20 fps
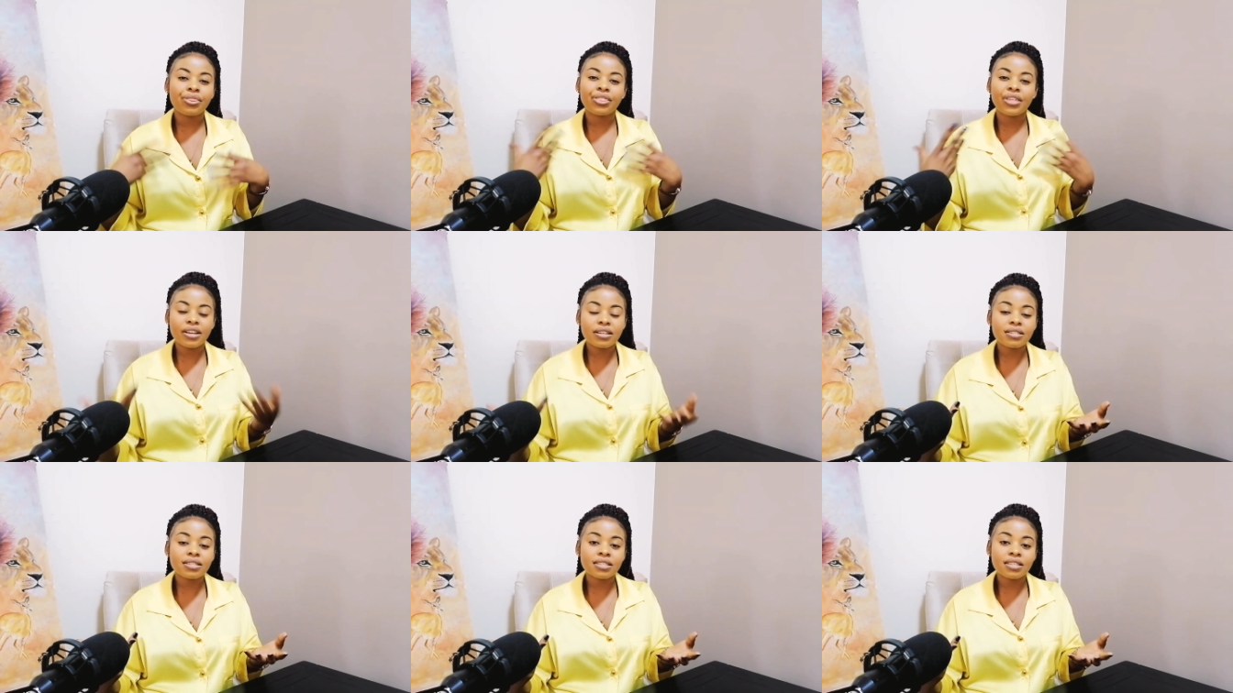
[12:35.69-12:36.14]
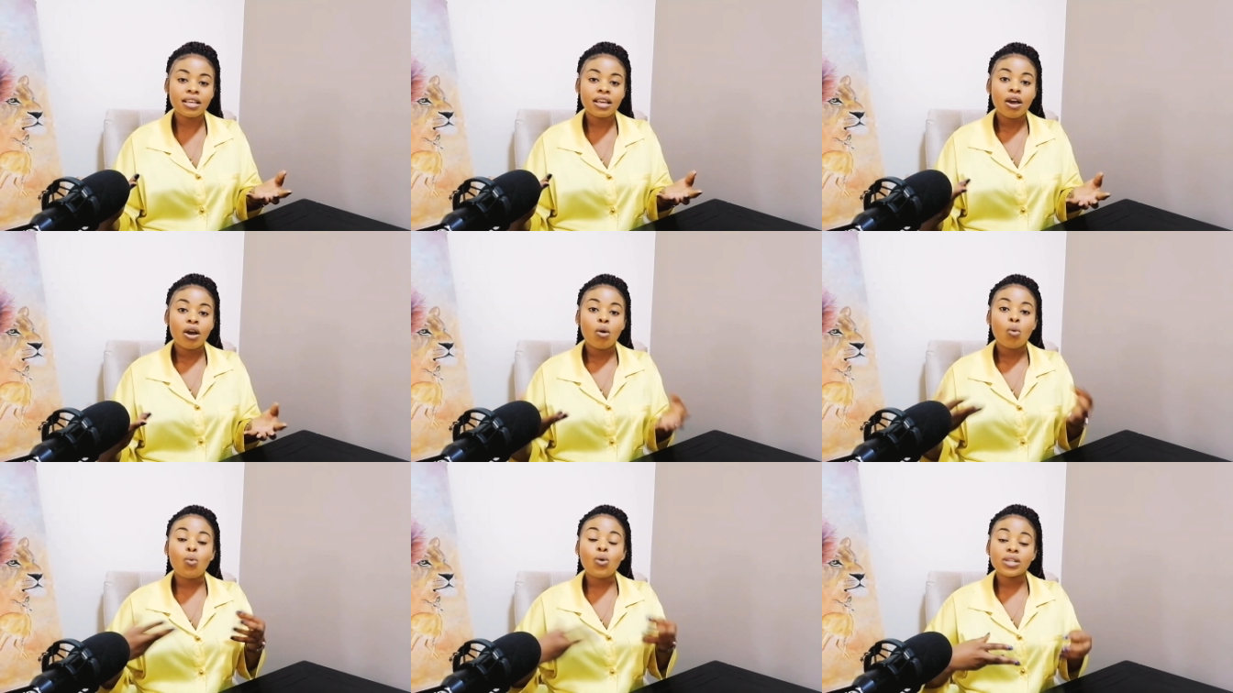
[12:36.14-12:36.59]
things
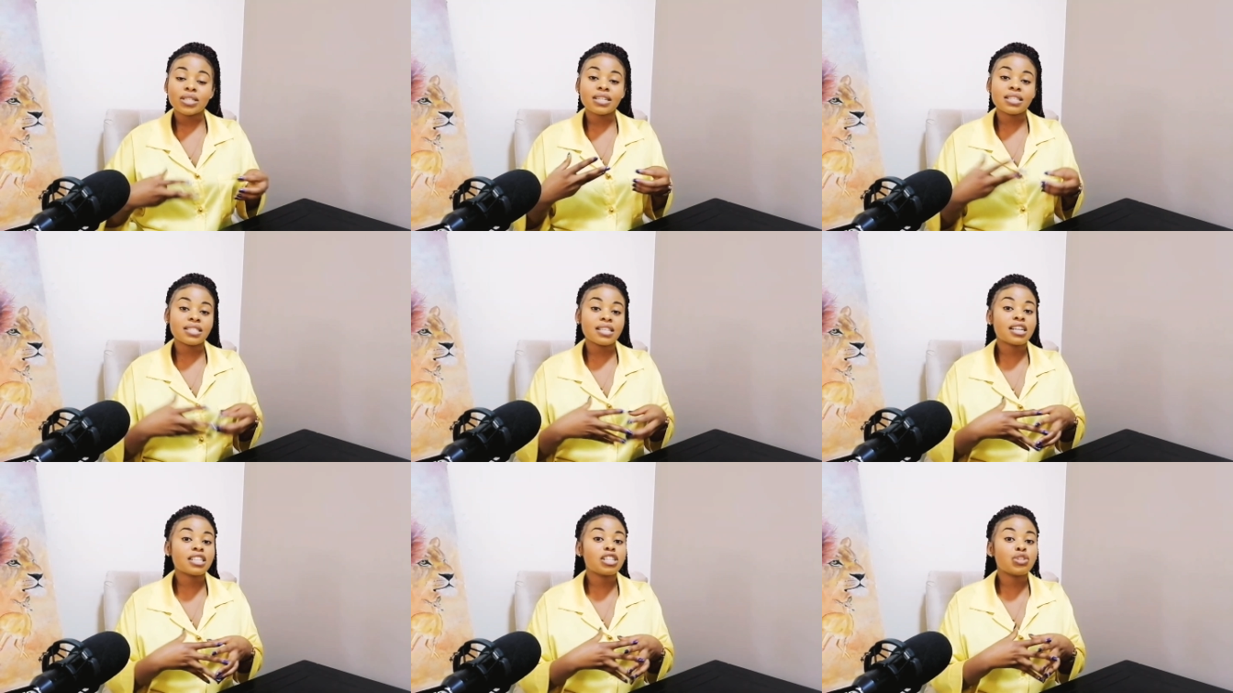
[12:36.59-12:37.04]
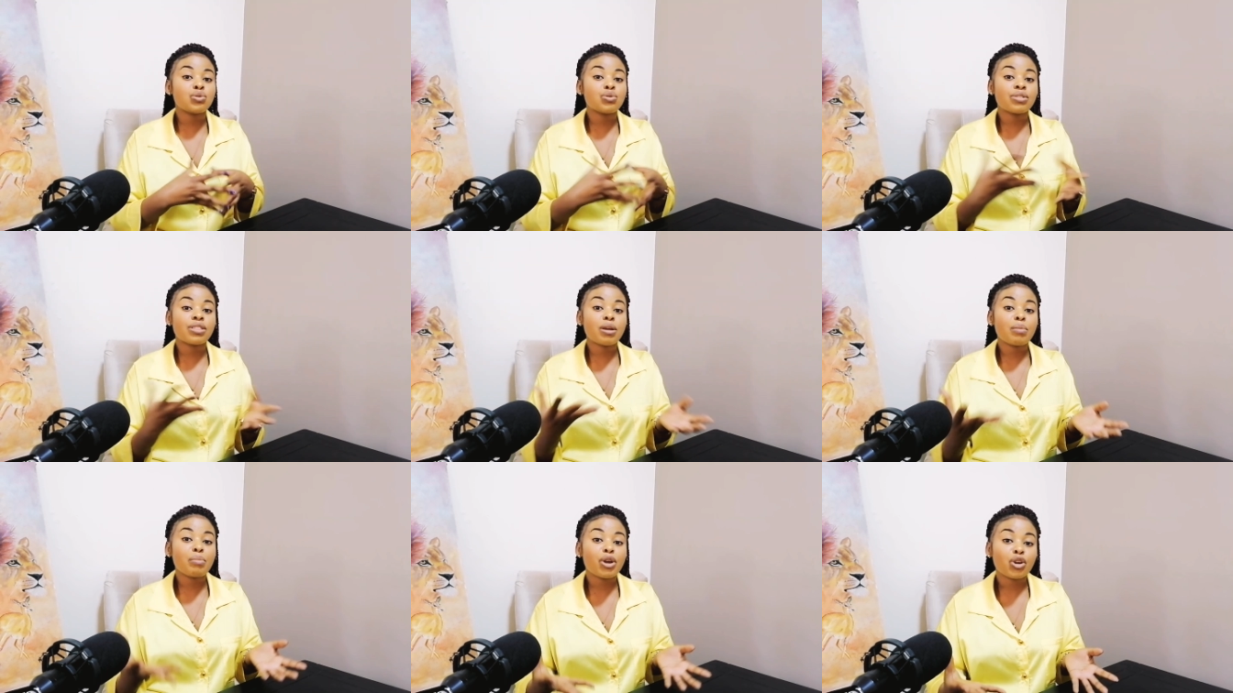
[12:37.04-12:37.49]
what exactly do
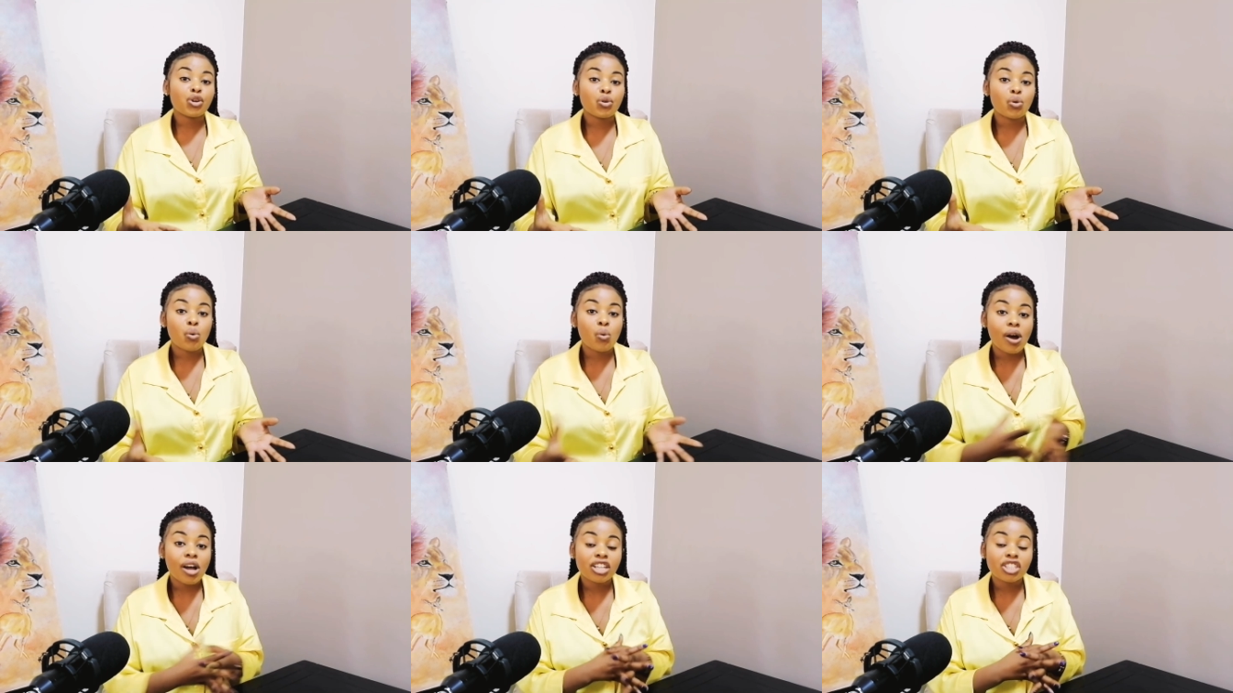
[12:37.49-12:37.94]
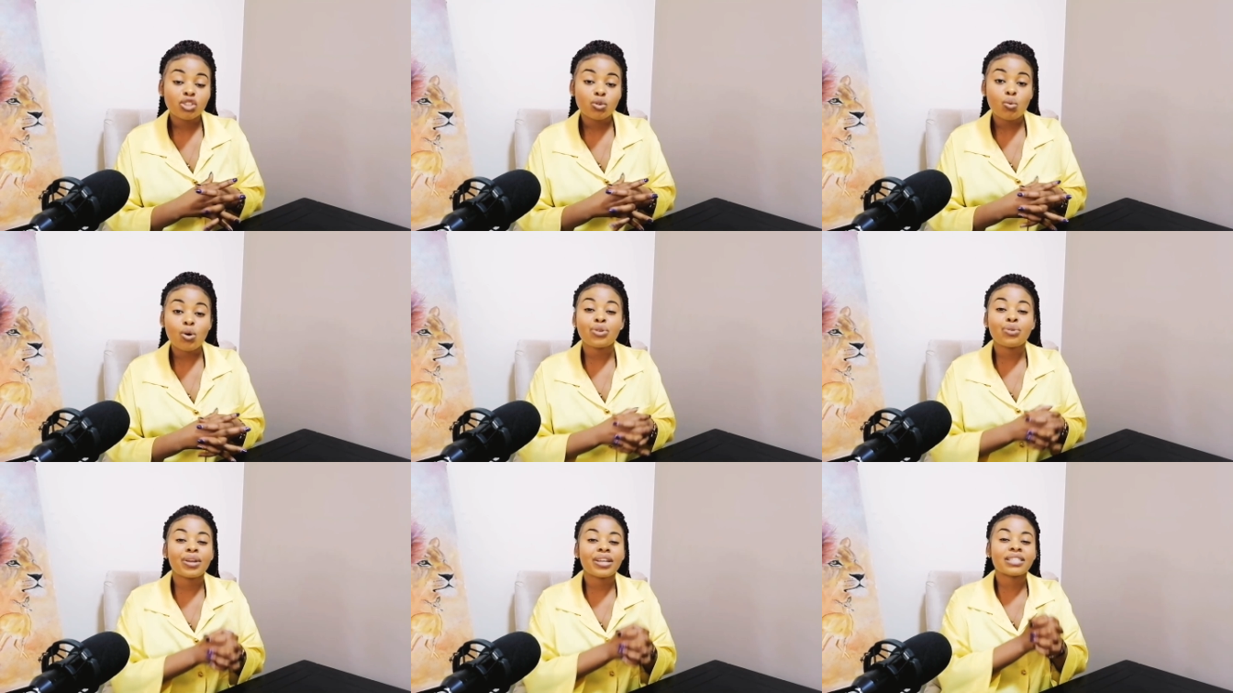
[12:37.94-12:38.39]
they make you watch
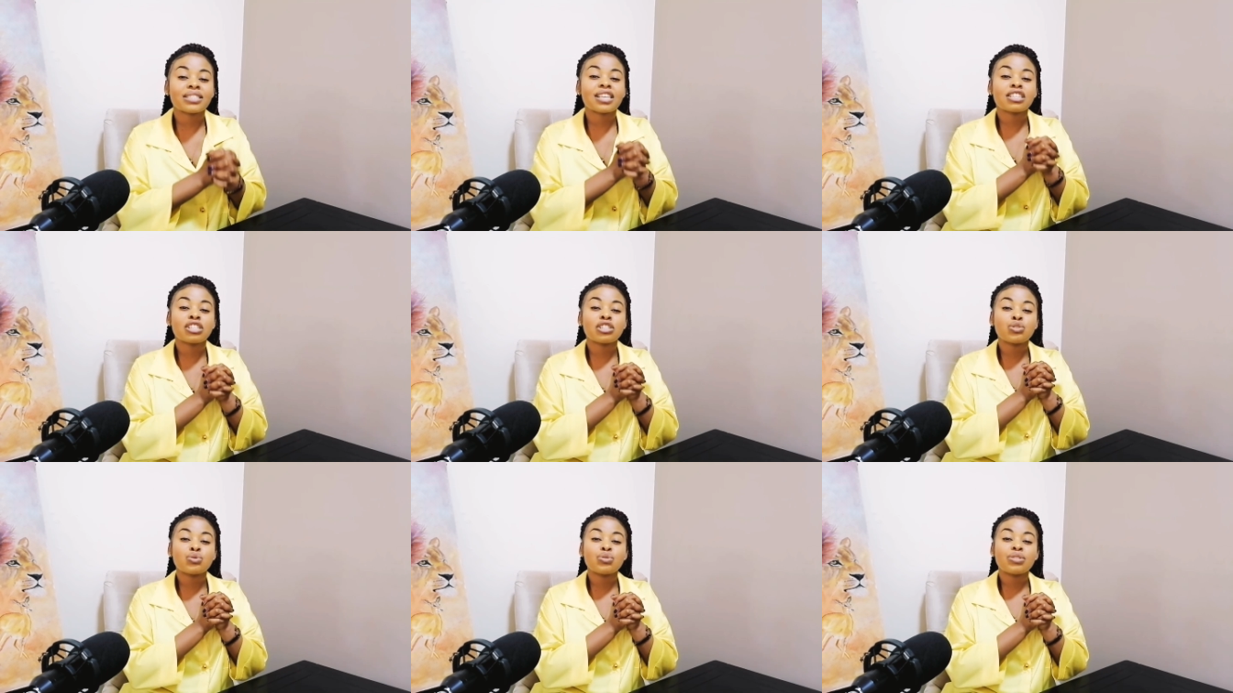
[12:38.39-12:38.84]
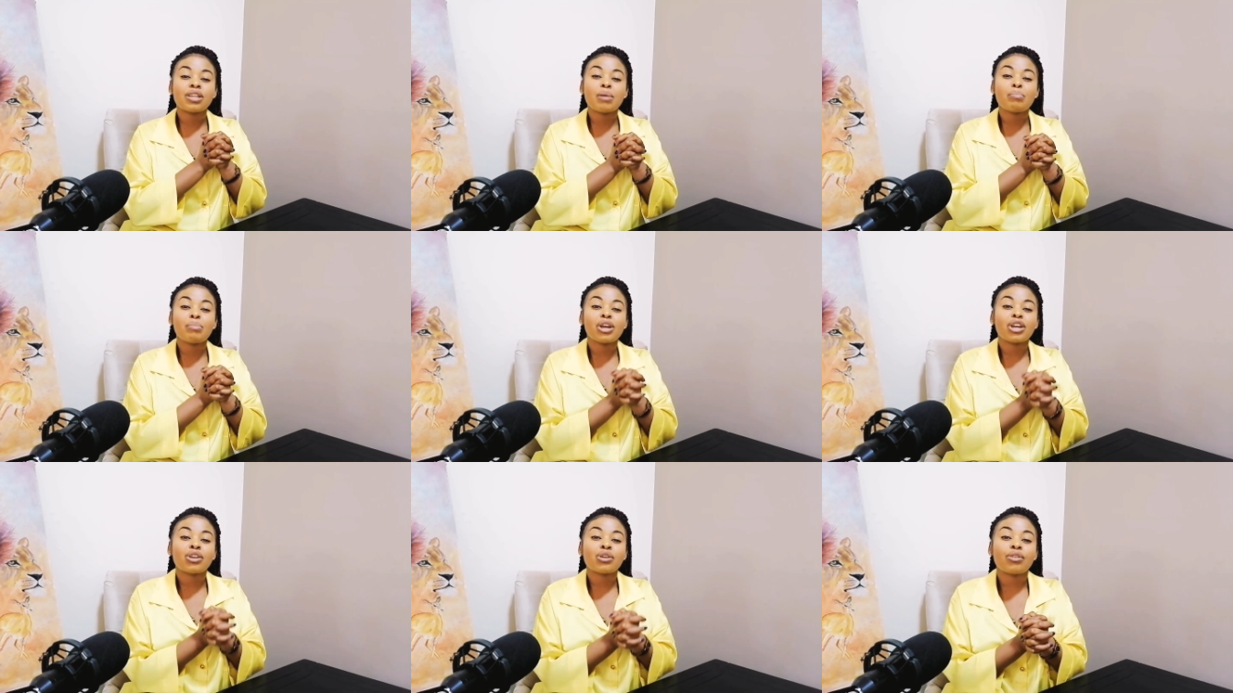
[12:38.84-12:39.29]
what exactly do they
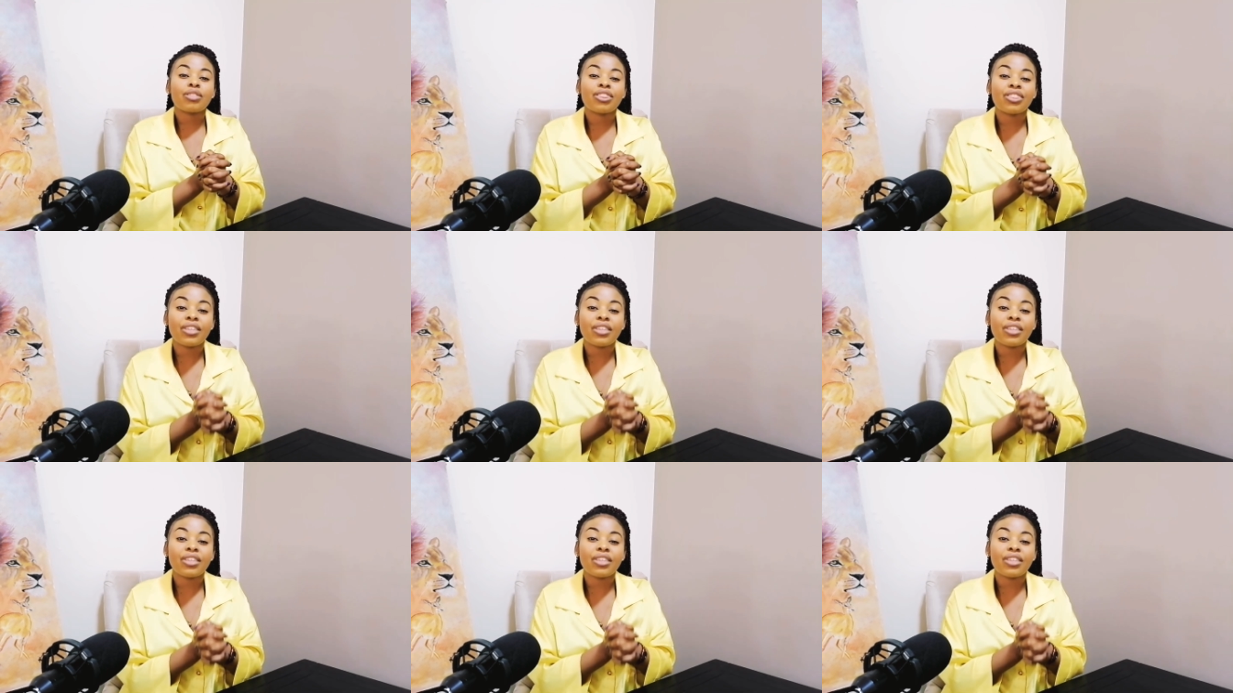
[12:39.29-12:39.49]
make you